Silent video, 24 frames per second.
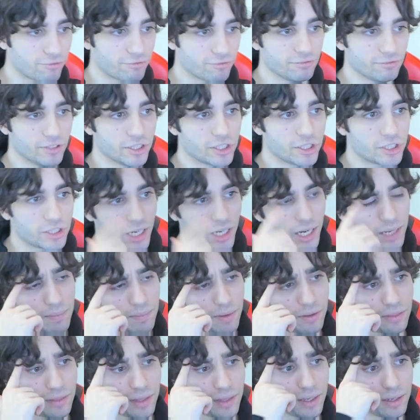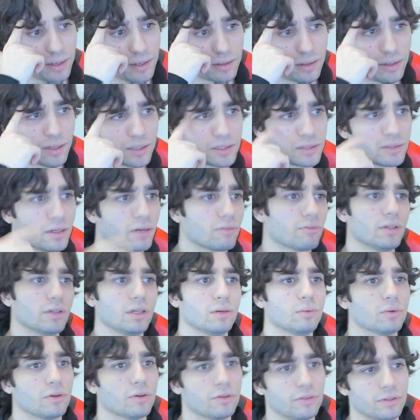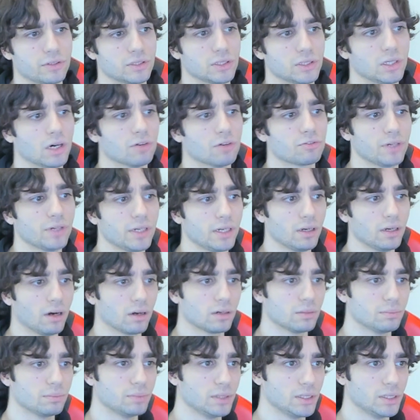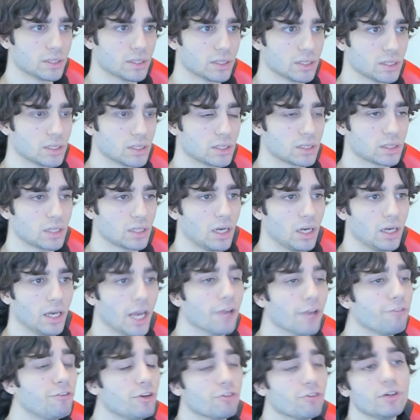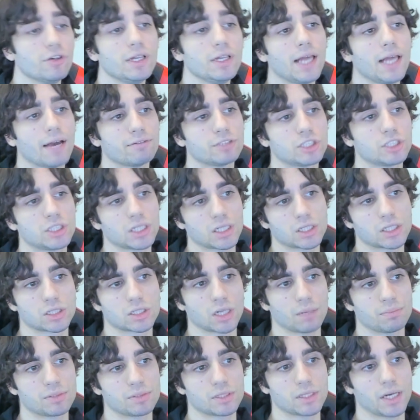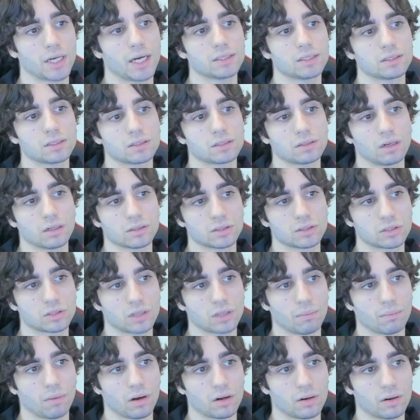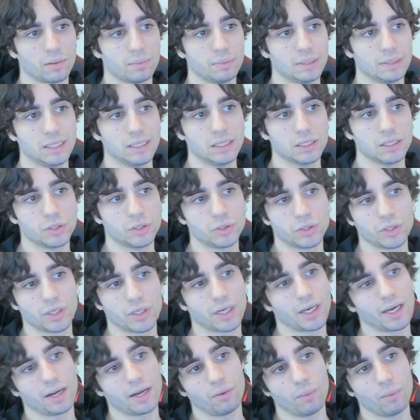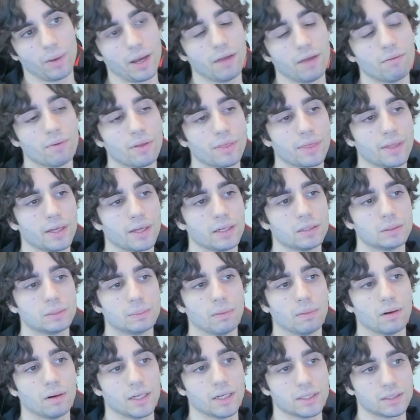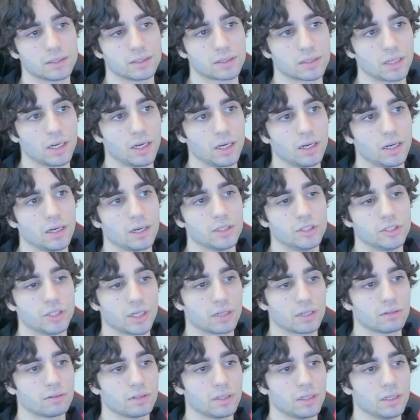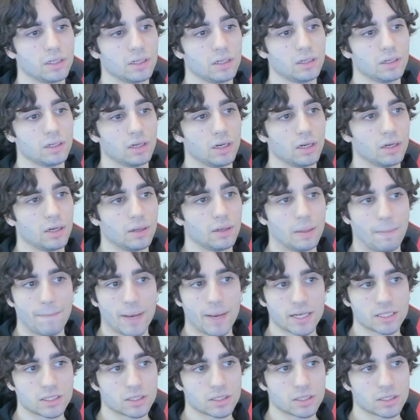the same. I think it's not really worth it to go for any other pieces. If you really have 6 substats on some other piece, you can get away with it, but generally best in